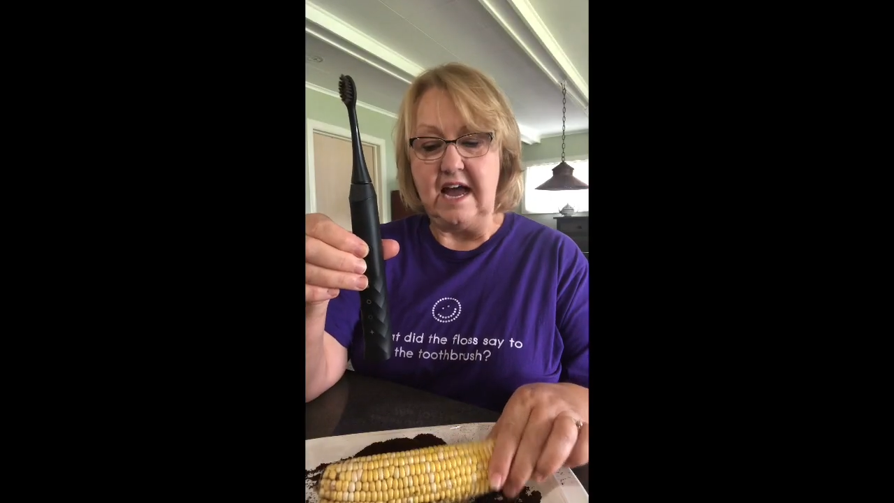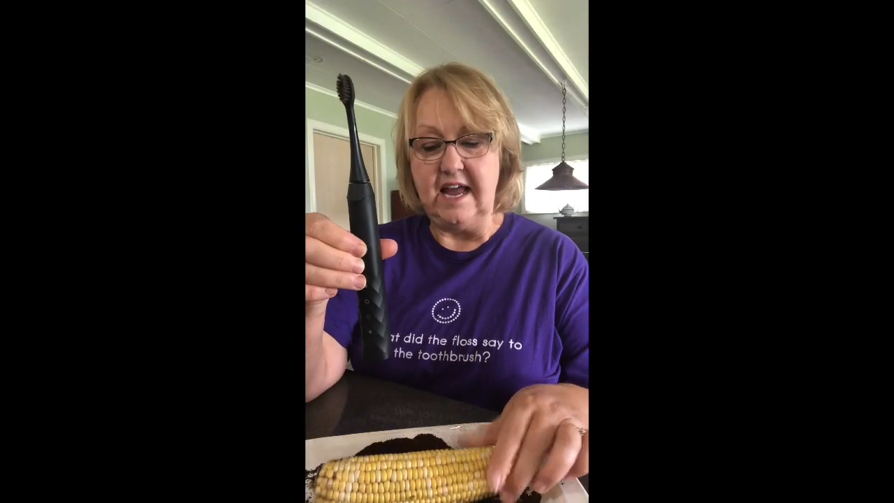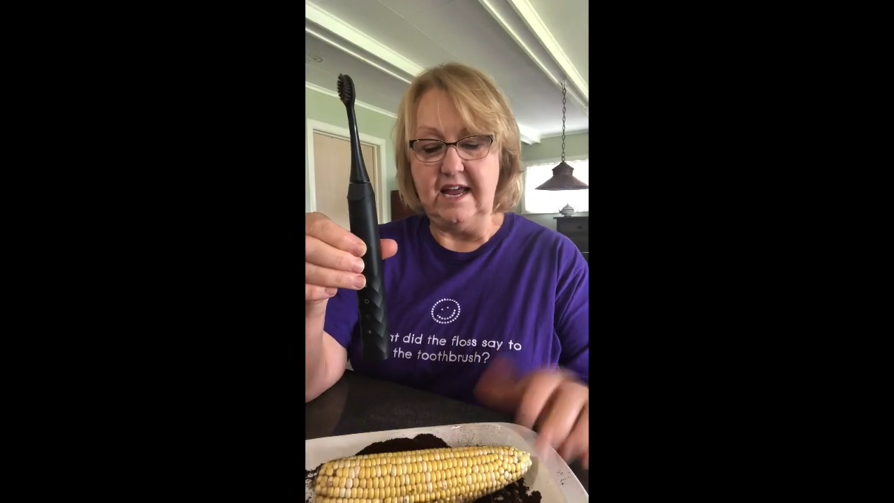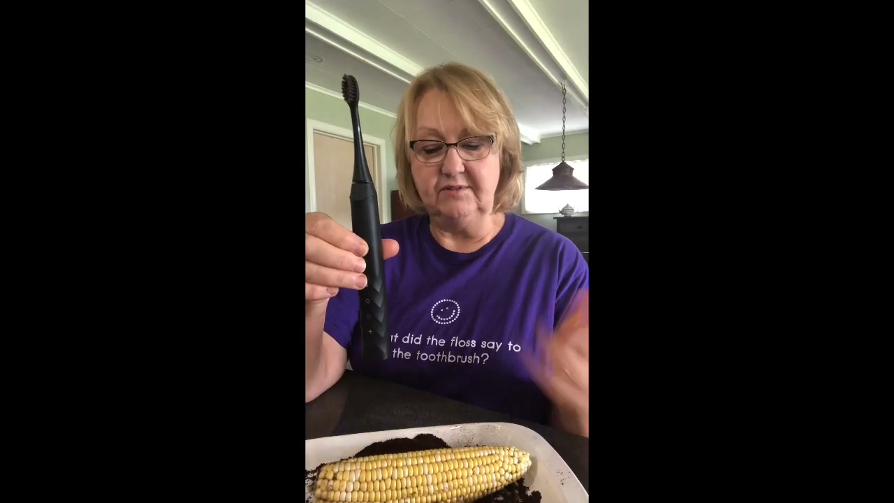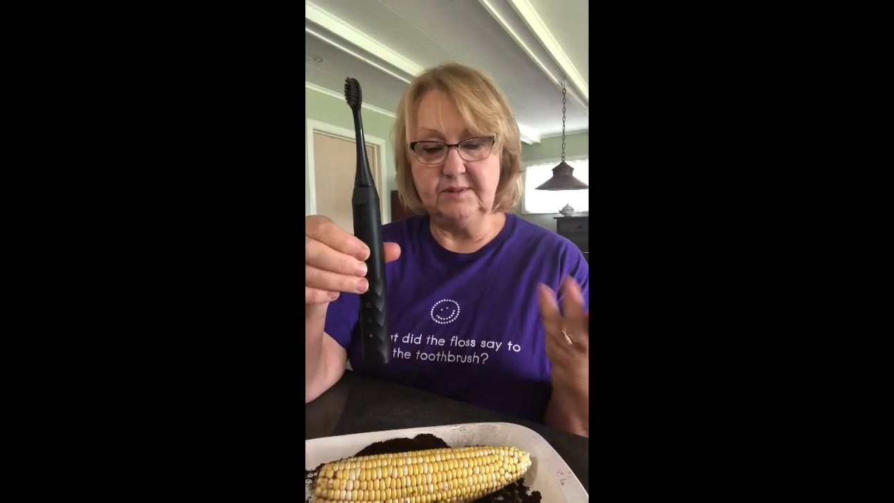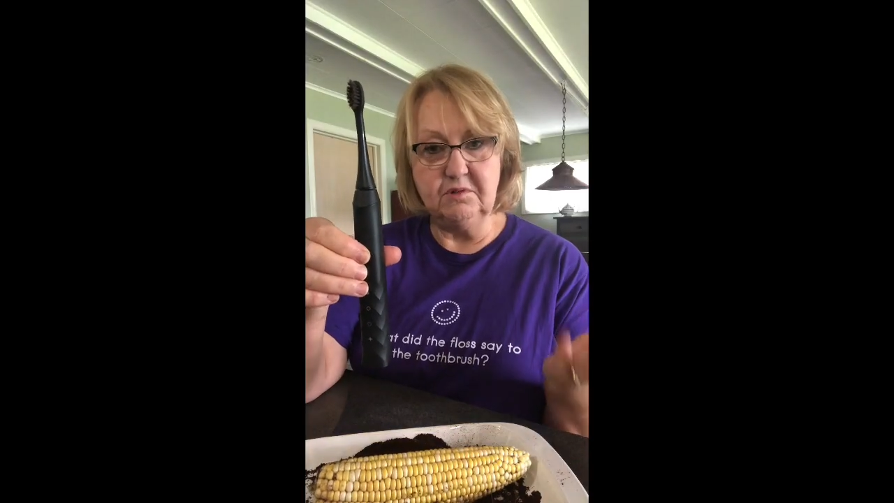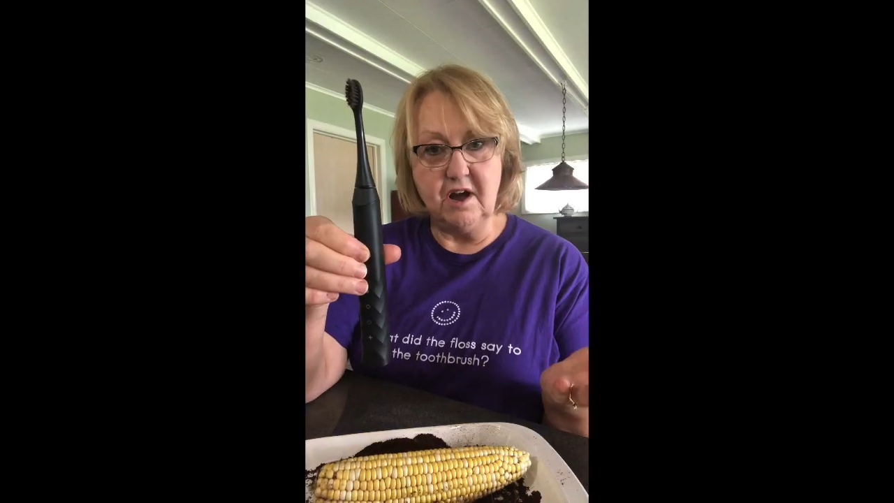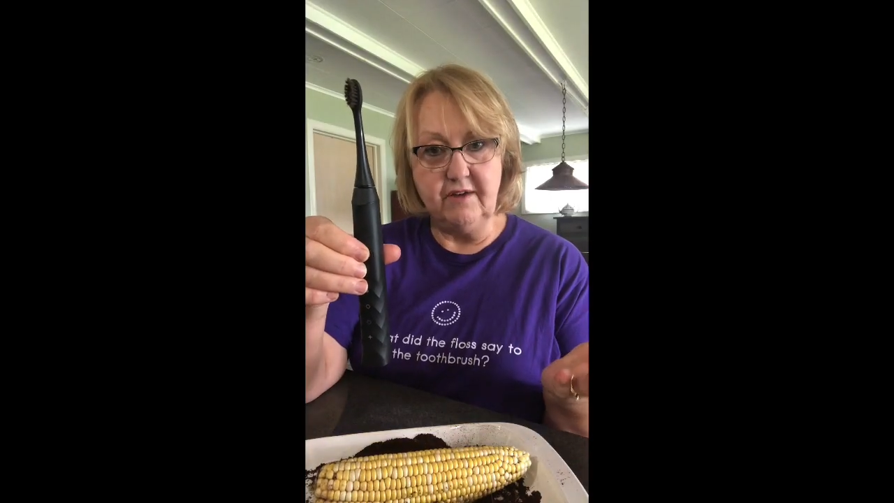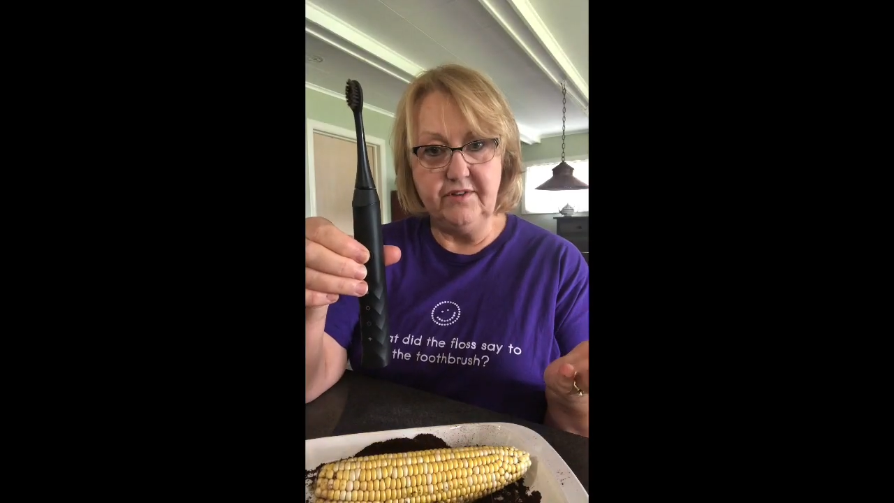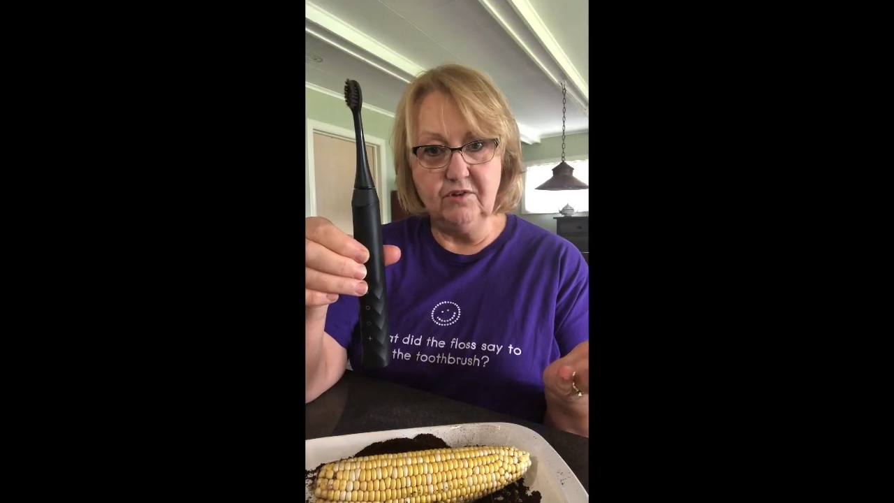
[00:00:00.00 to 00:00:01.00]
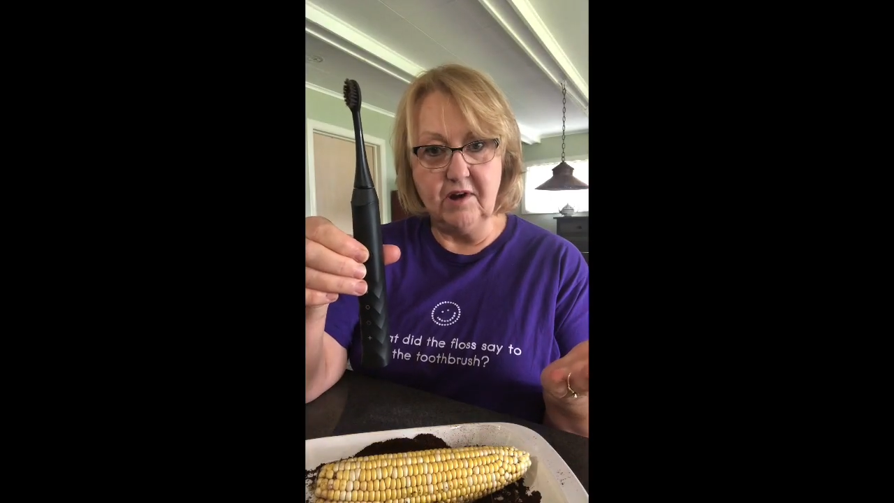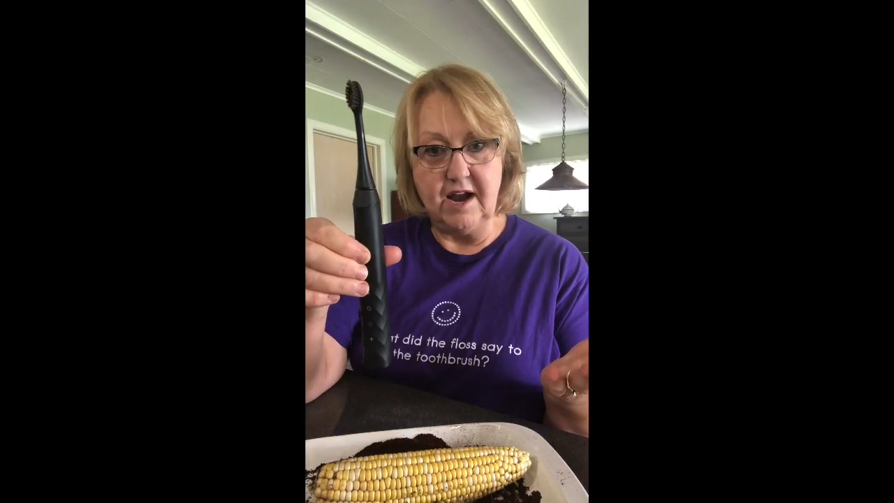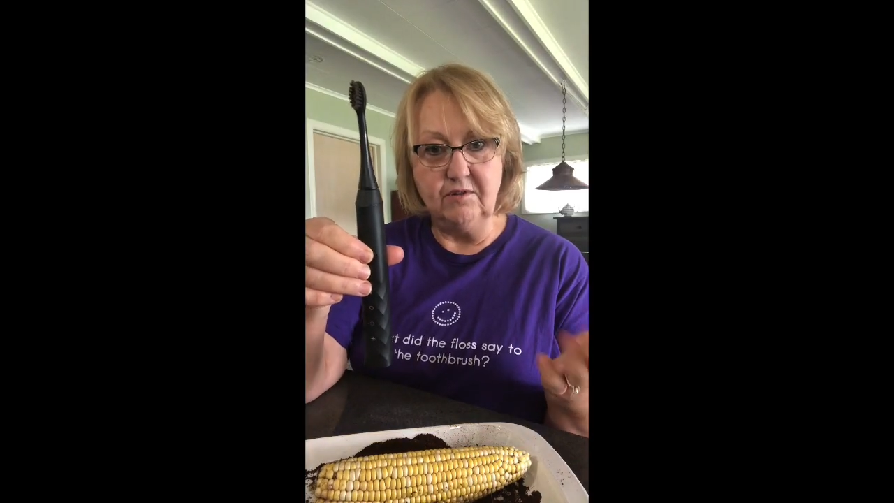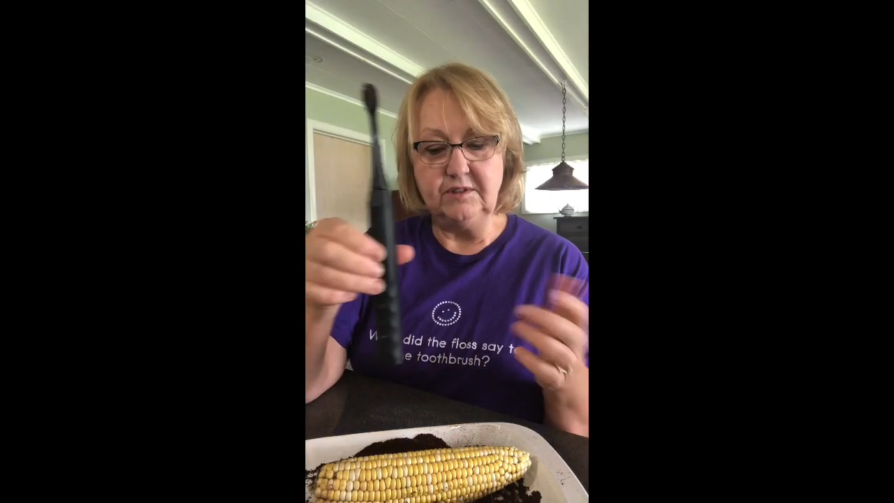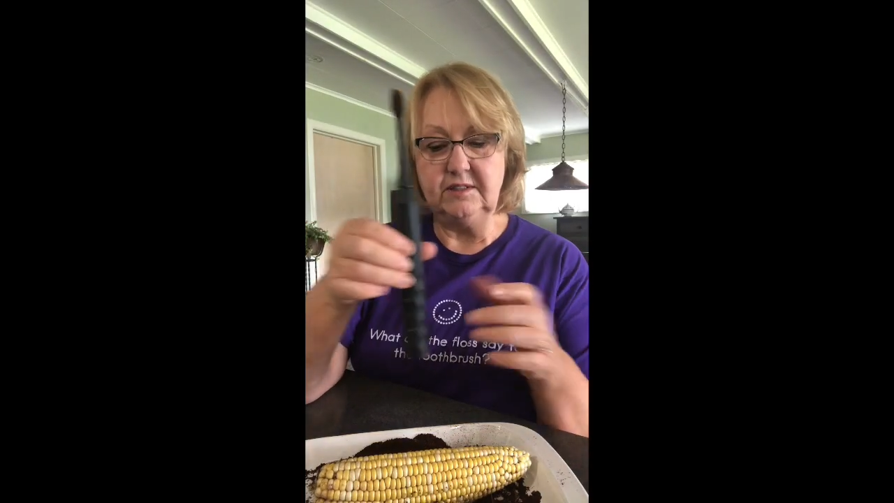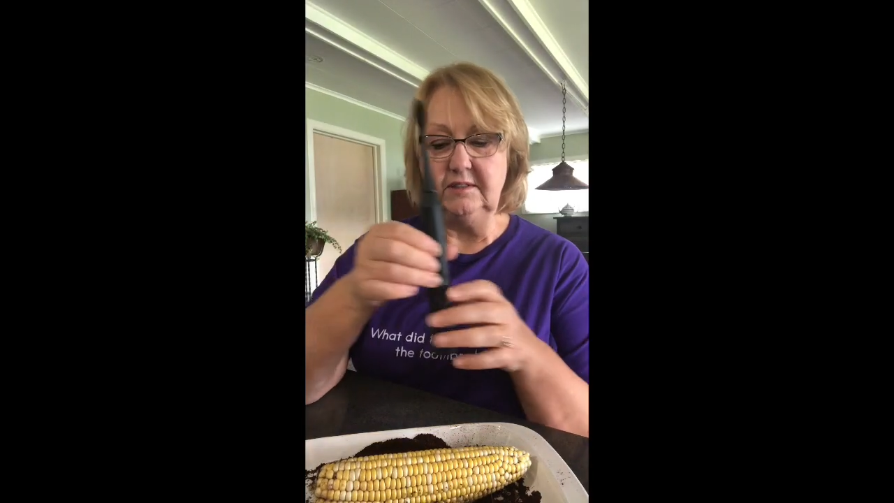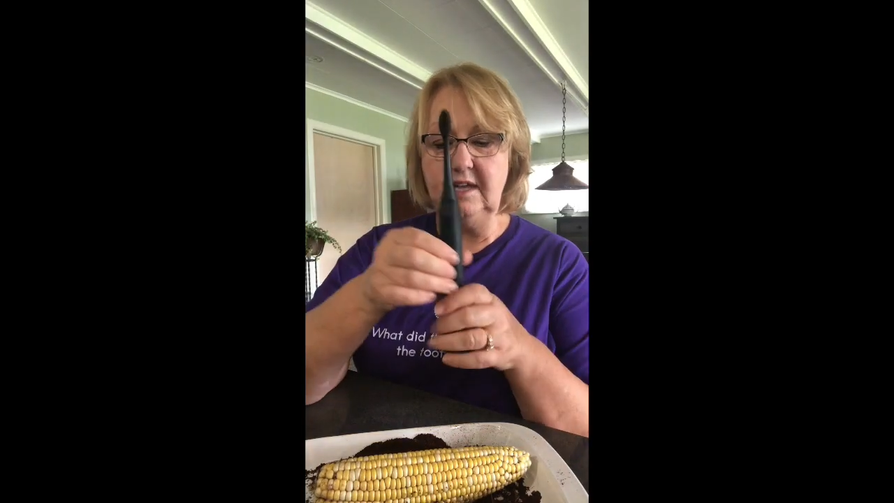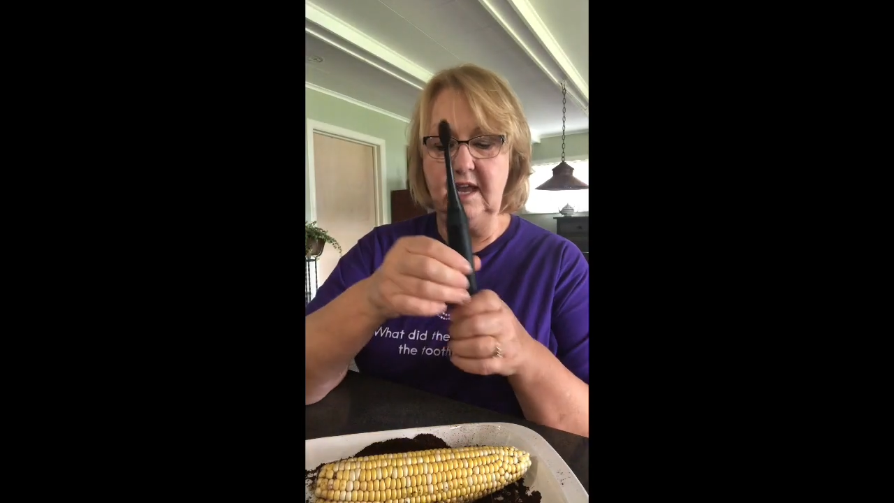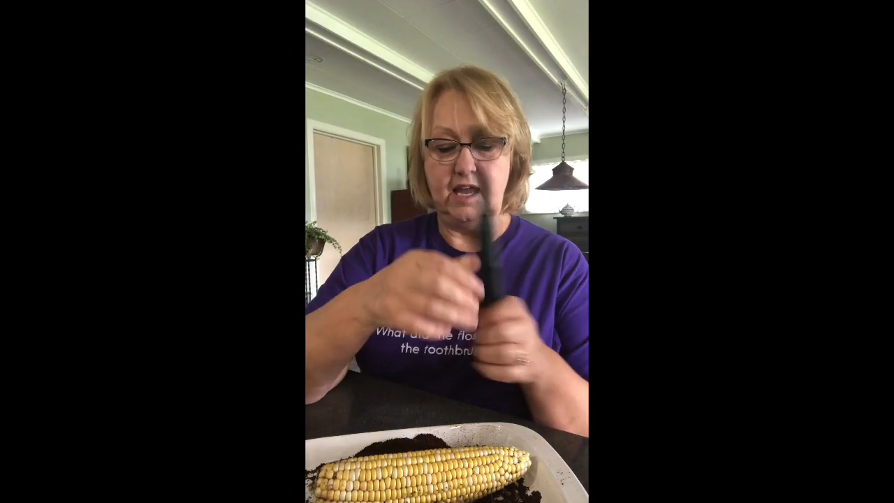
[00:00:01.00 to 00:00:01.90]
I have some coffee grounds,